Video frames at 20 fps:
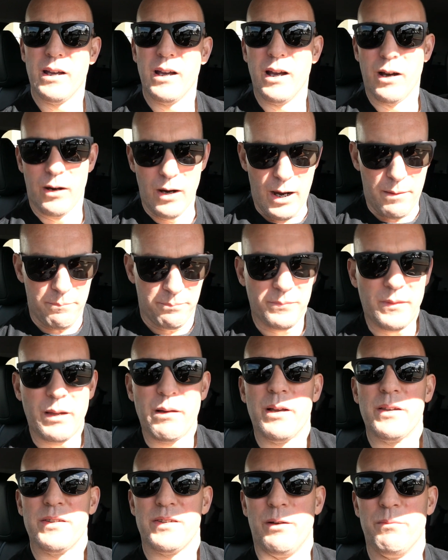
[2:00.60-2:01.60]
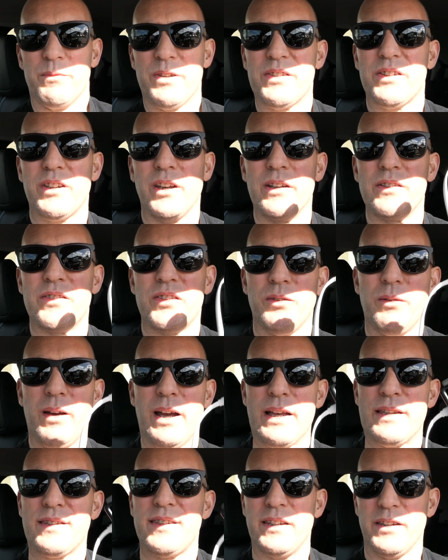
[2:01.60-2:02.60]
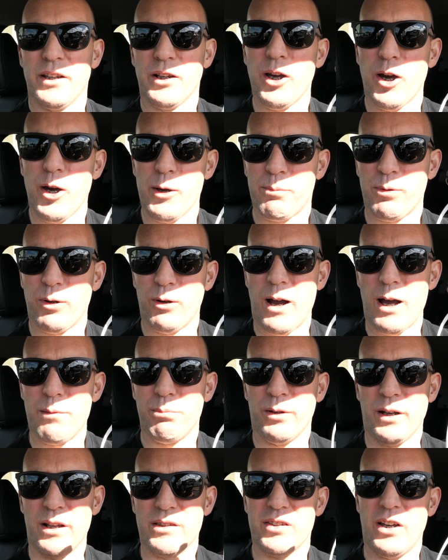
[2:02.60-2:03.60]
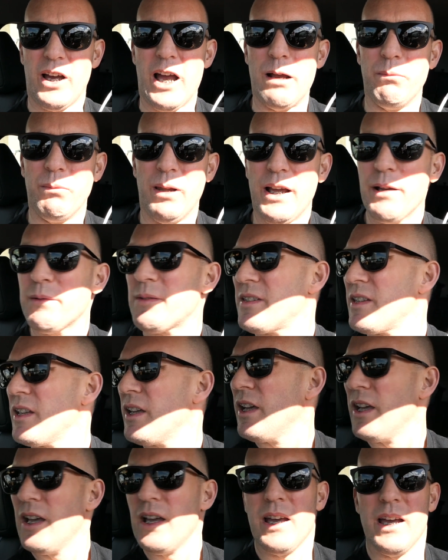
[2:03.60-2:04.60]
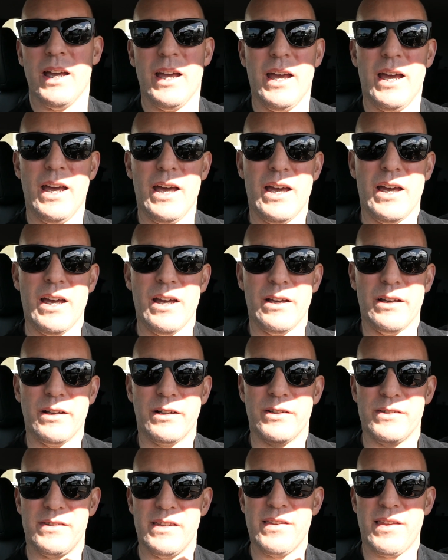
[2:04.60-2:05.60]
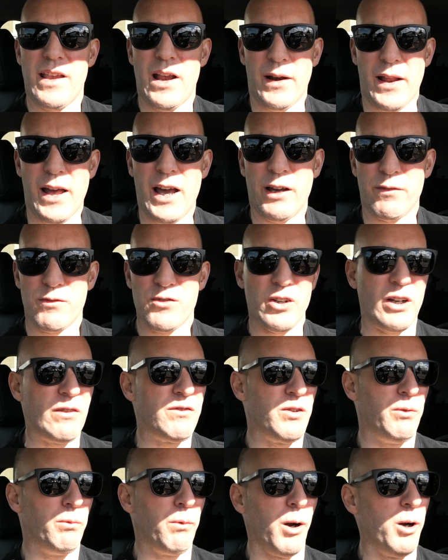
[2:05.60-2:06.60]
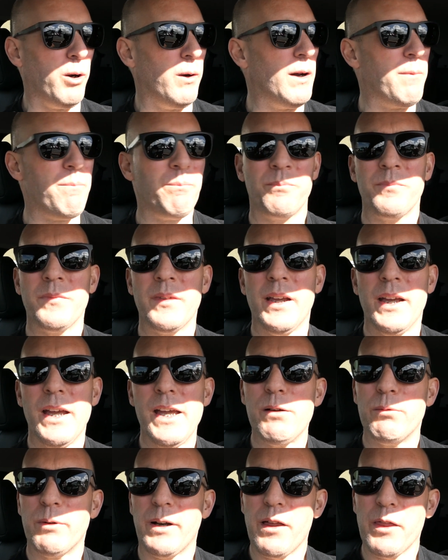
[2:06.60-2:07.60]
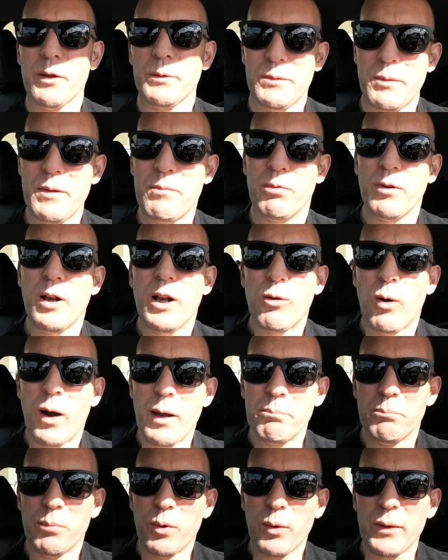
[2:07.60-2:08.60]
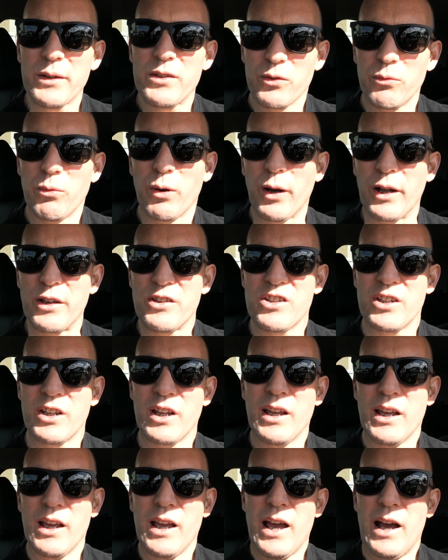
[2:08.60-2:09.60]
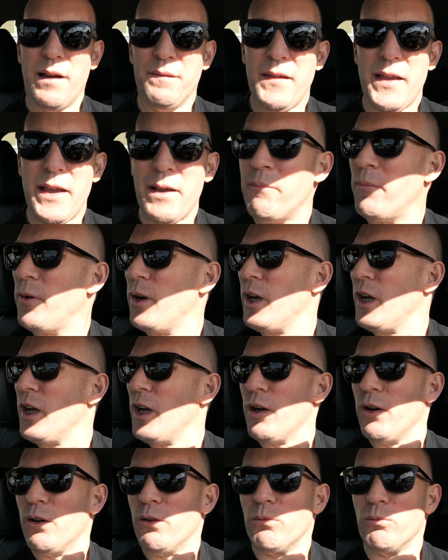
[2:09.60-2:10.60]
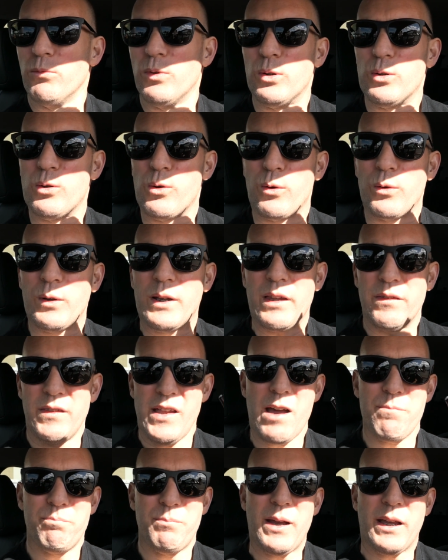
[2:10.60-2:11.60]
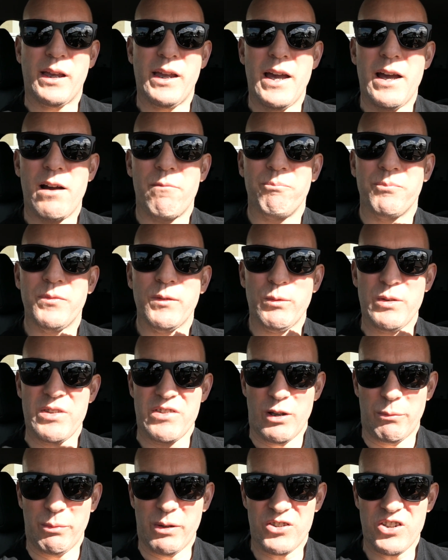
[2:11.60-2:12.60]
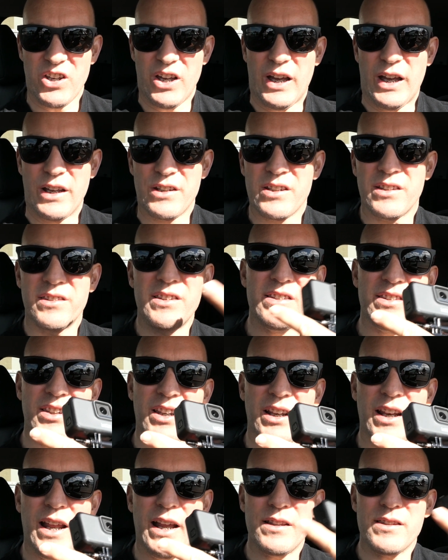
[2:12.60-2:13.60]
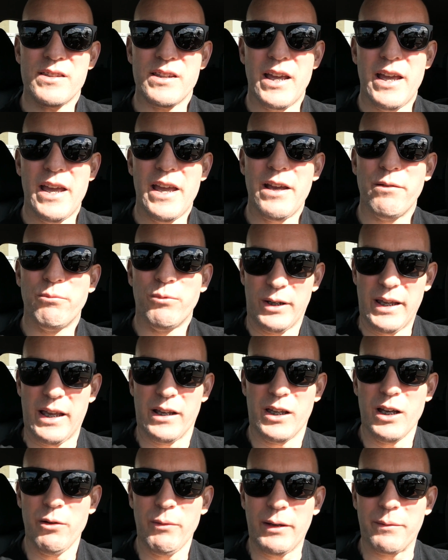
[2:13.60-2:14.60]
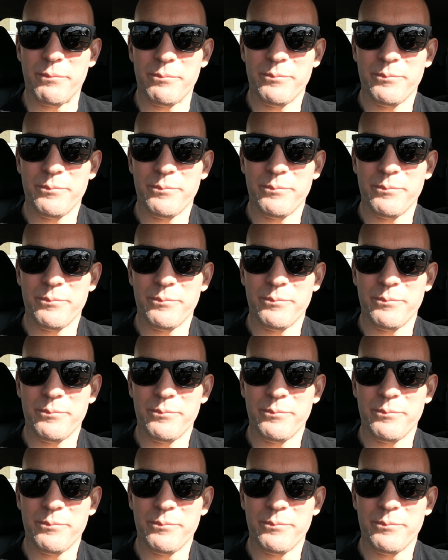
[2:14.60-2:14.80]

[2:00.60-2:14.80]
Alright, so I'm just going to set the GoPro up on a time lapse because this hour-and-a-half drive to Roa would otherwise be quite boring to watch. And then we'll get the app back out, we'll stop the charge, disconnect, and we'll get going.